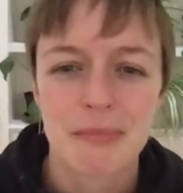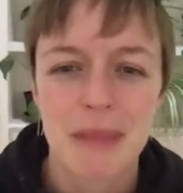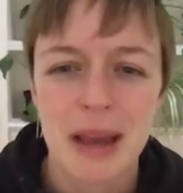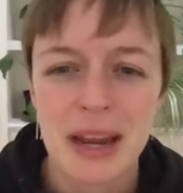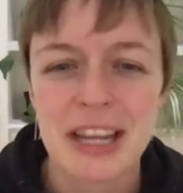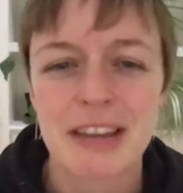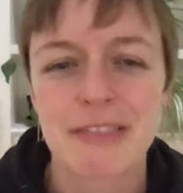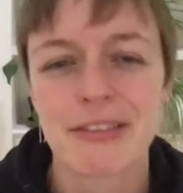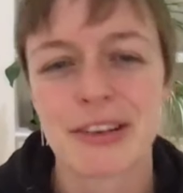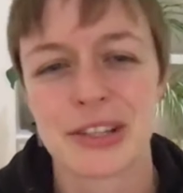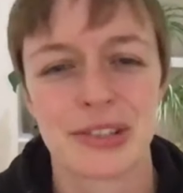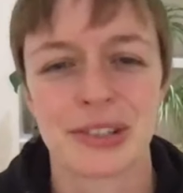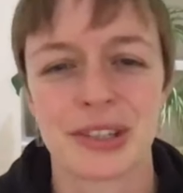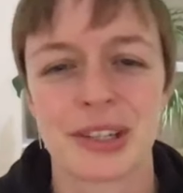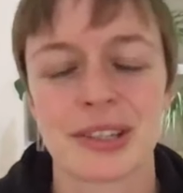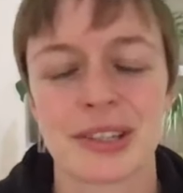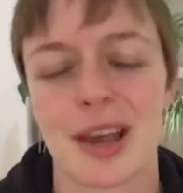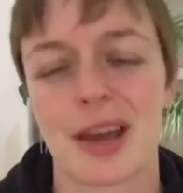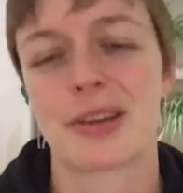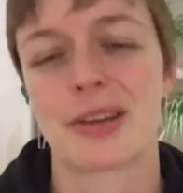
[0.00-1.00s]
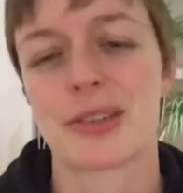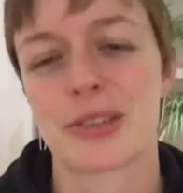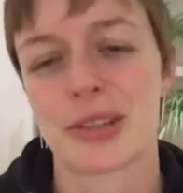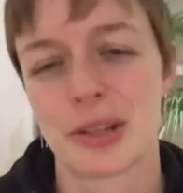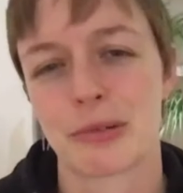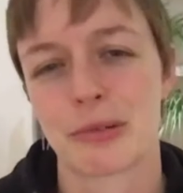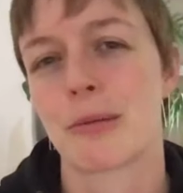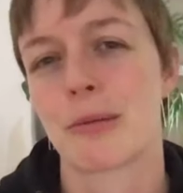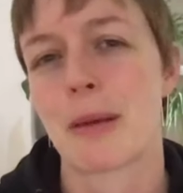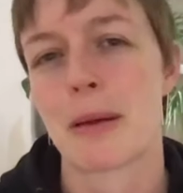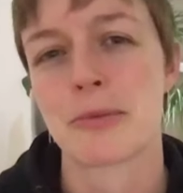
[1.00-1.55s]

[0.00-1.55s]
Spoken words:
many of us are designers in the room.